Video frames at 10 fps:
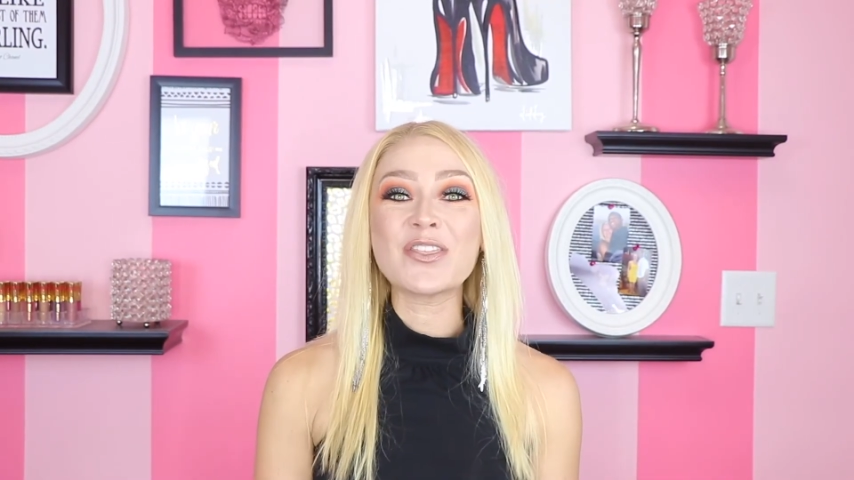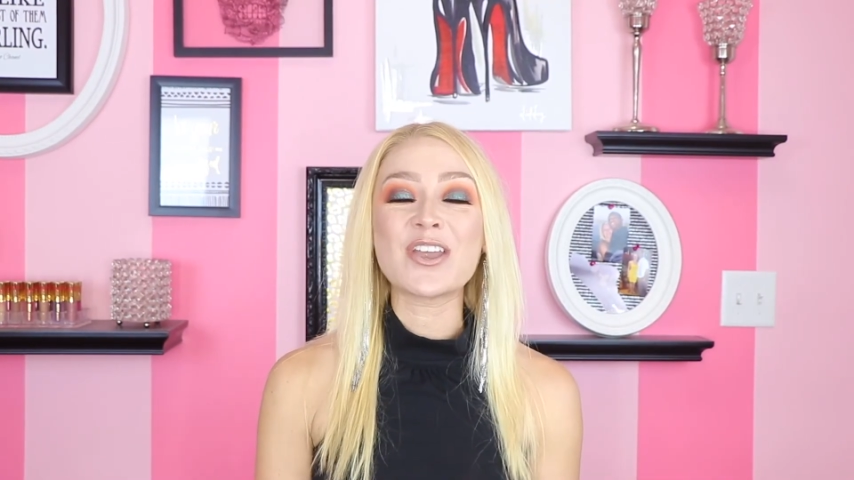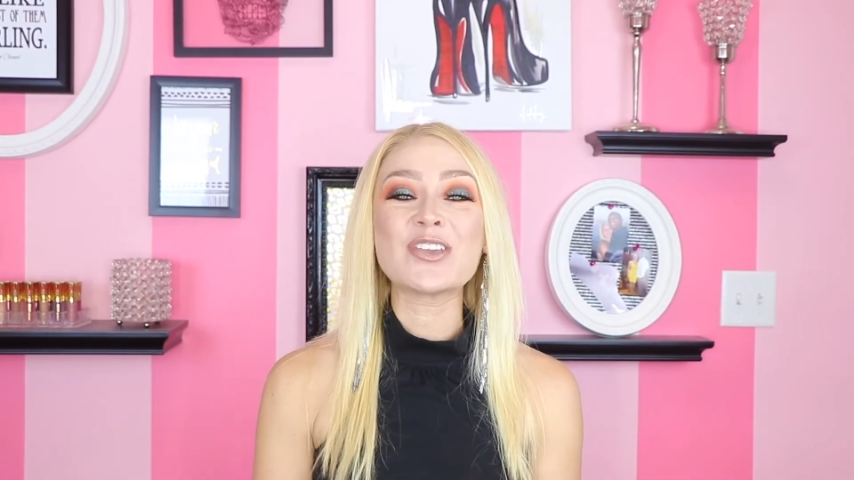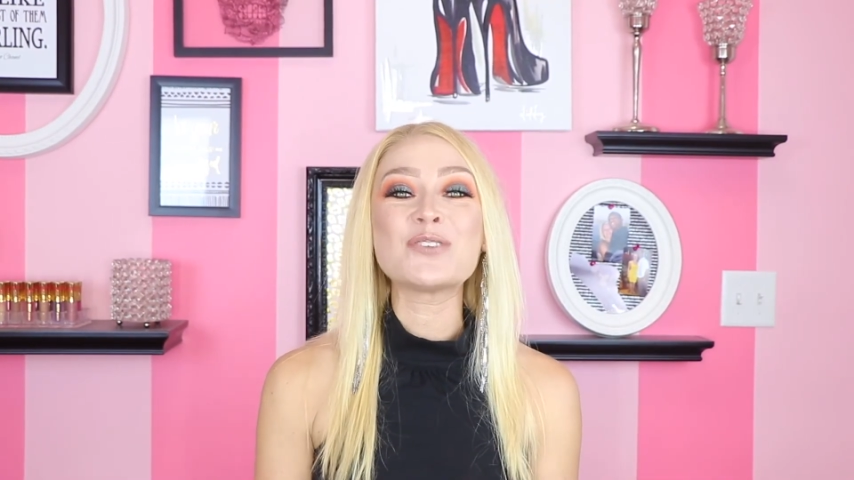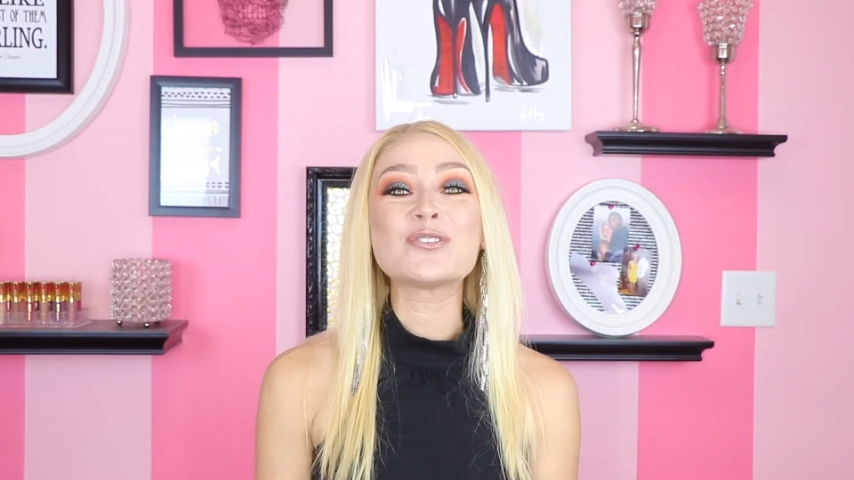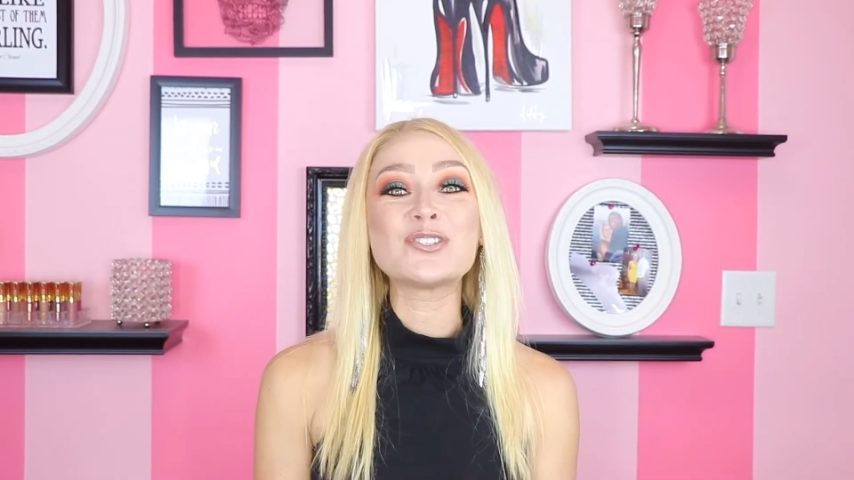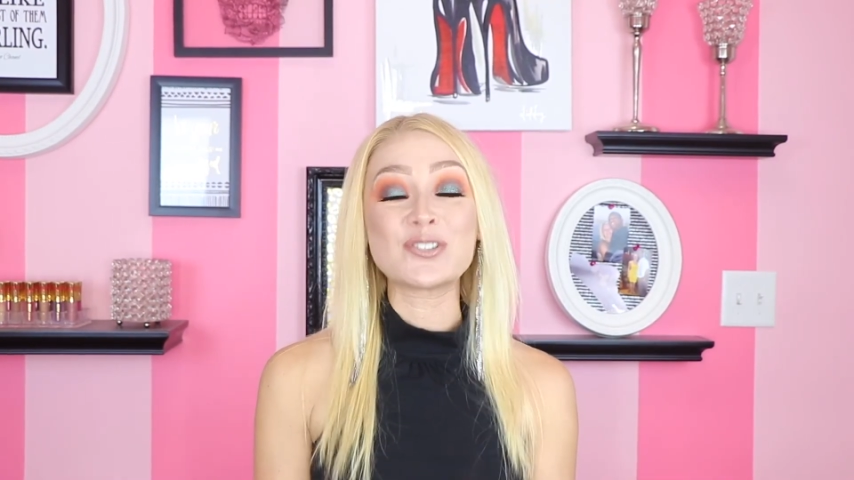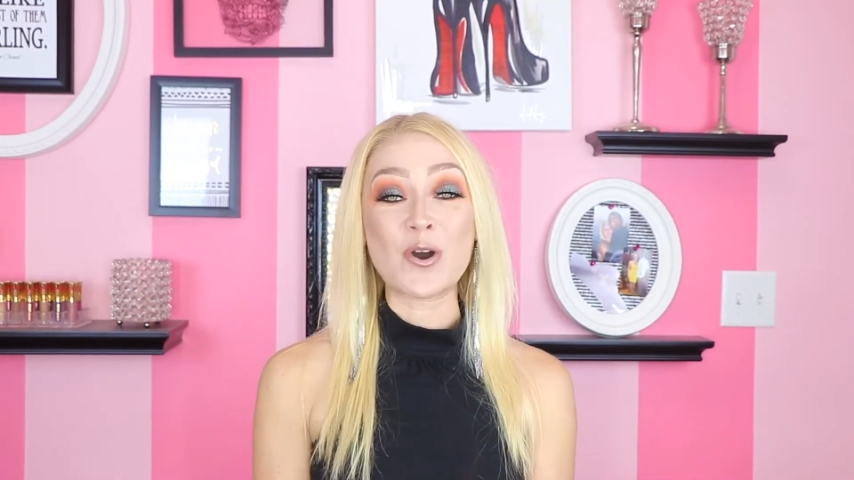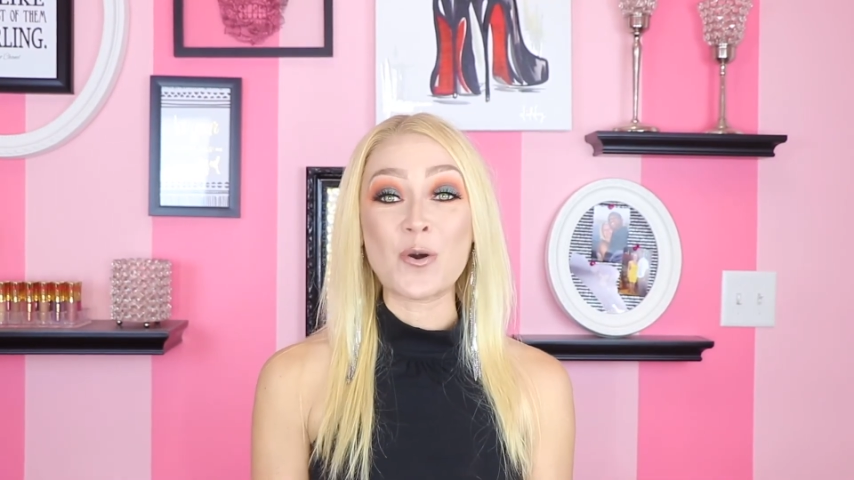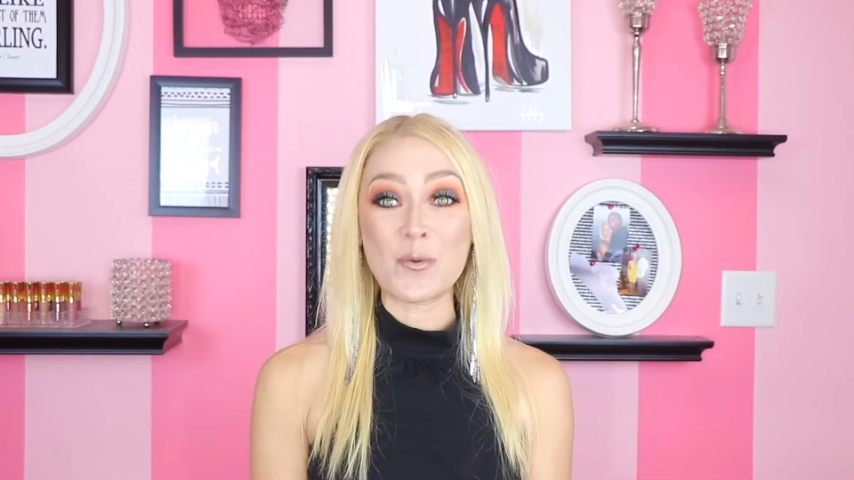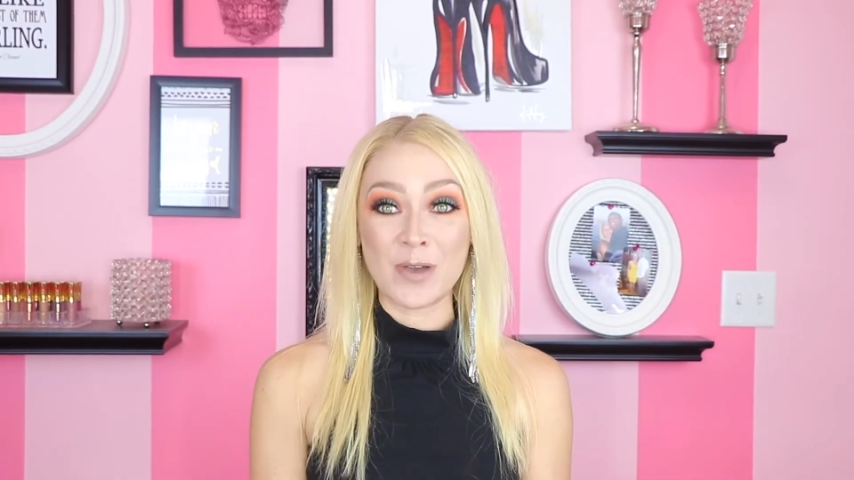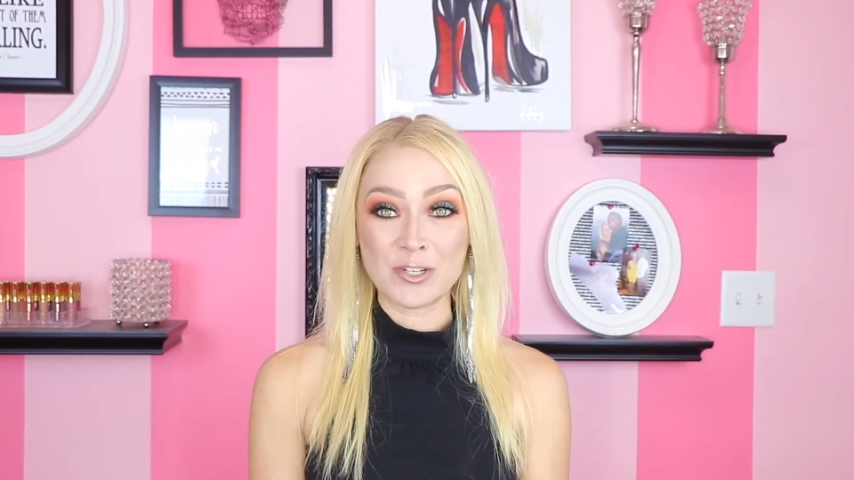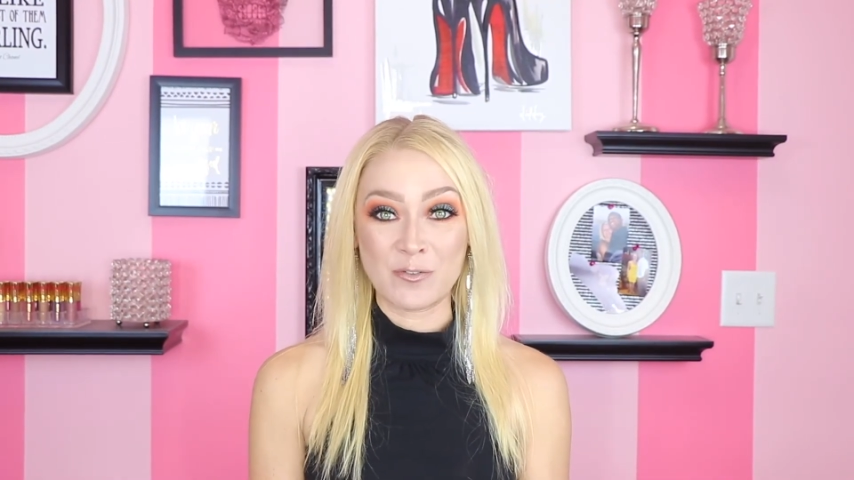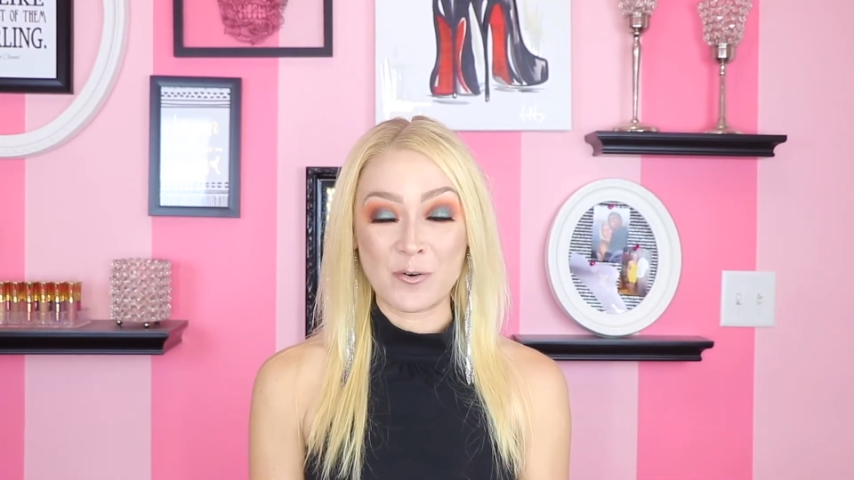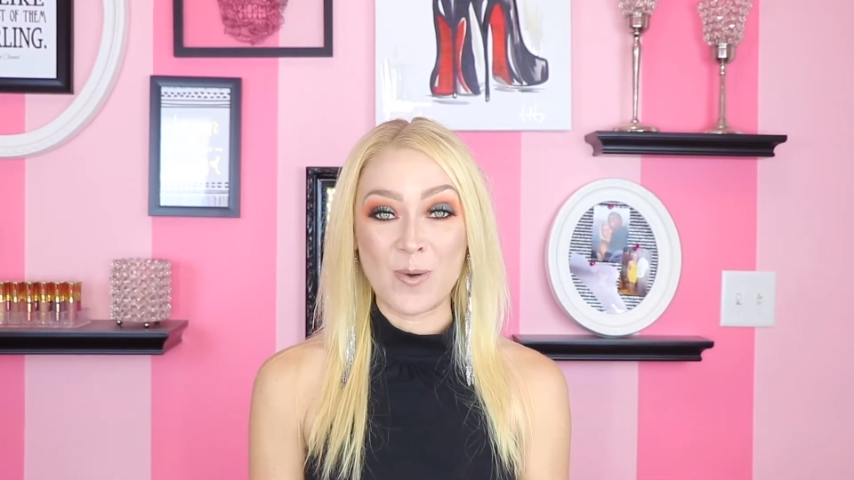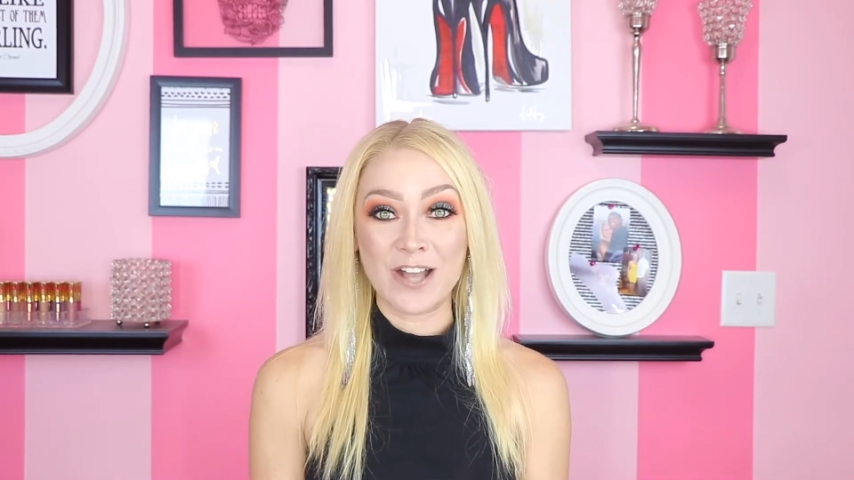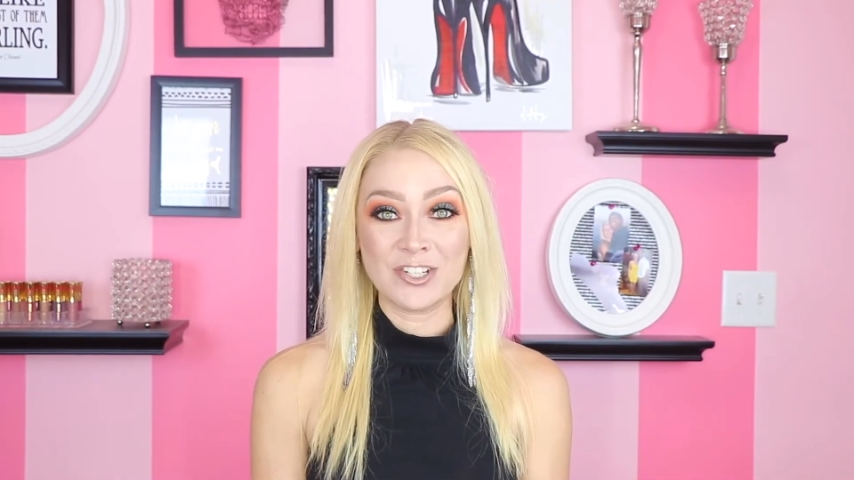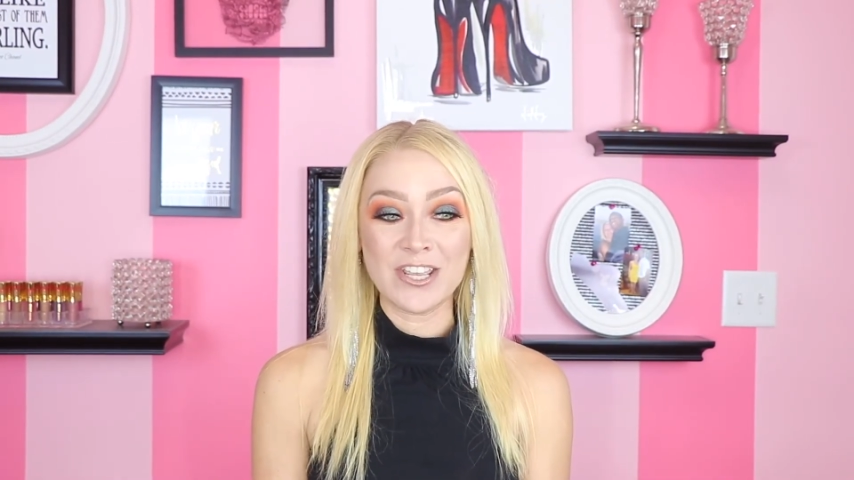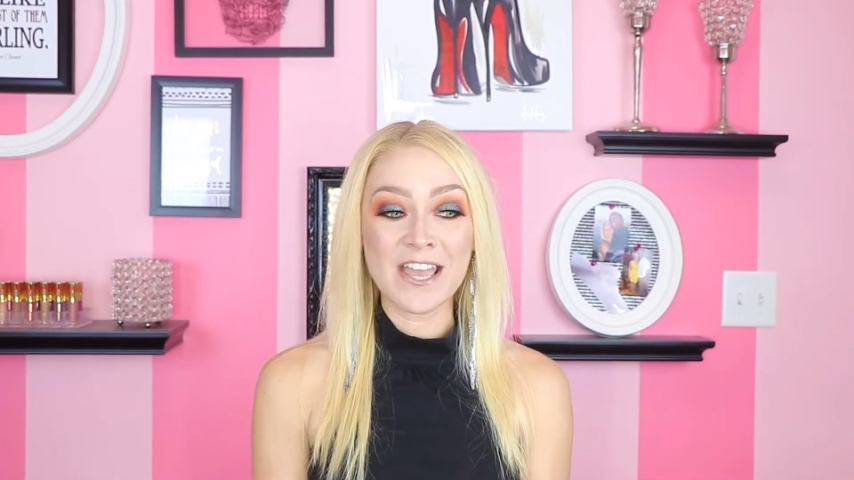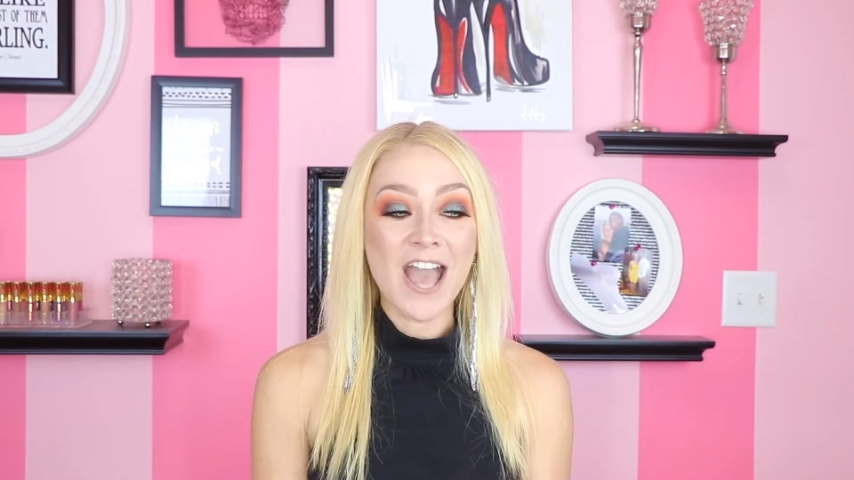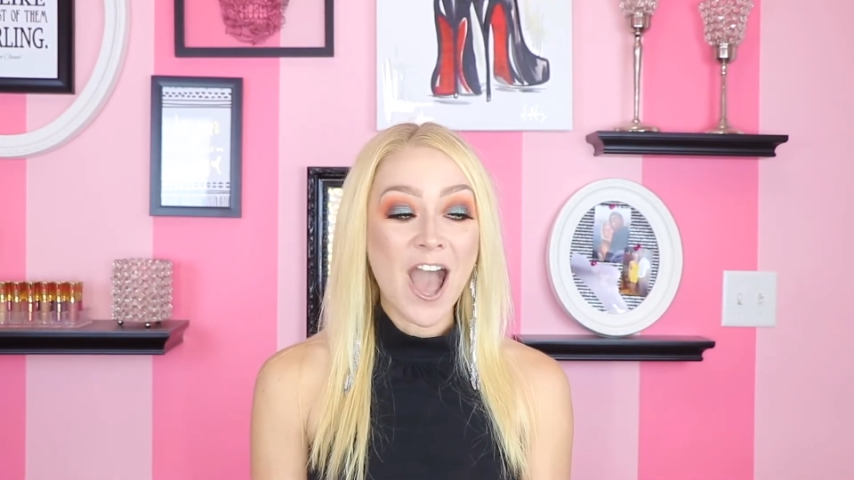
Thank you so much for watching.